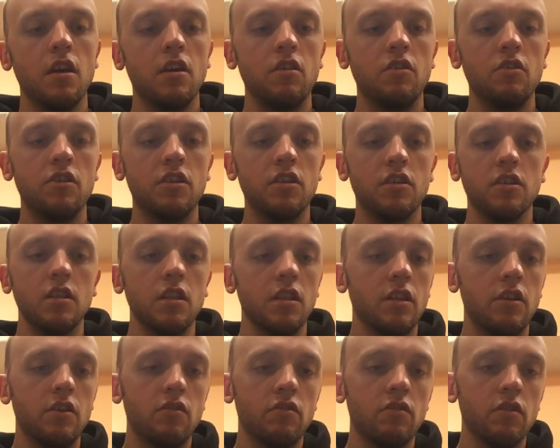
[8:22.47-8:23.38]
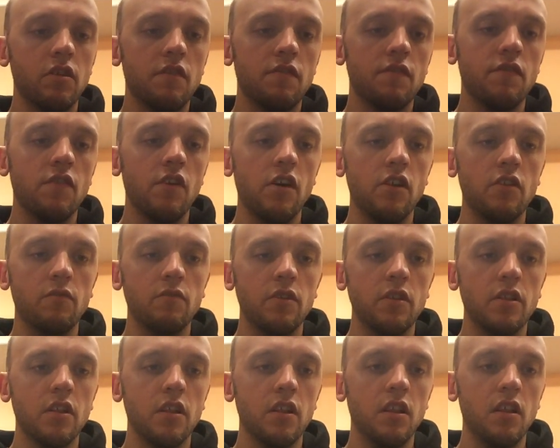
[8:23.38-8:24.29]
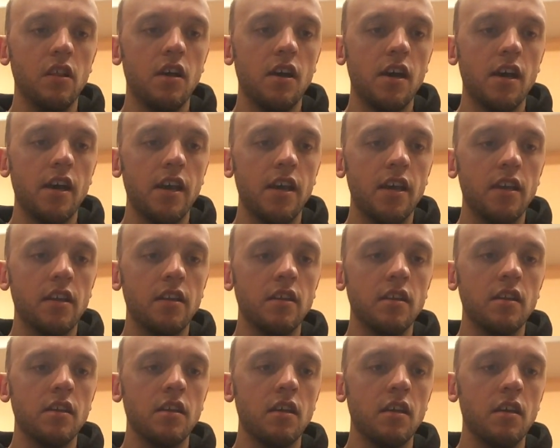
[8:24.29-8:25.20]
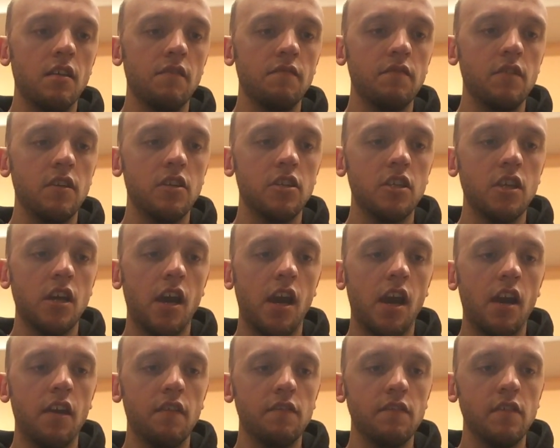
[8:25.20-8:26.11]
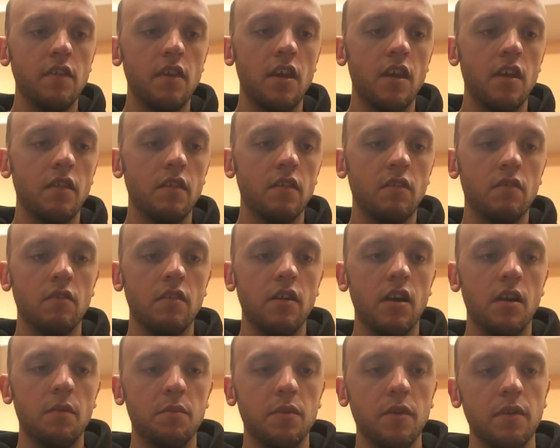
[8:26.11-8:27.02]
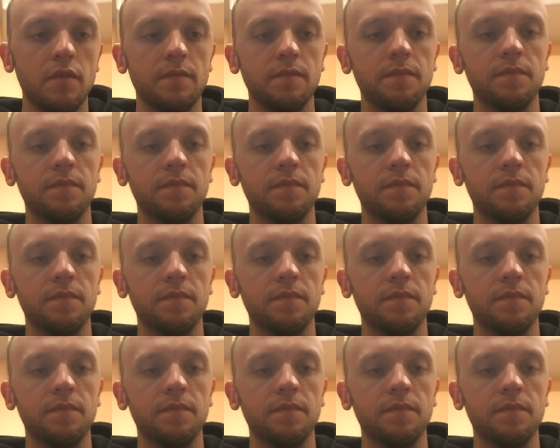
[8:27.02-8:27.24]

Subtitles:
You're just literally following the line of the shaft and the grip,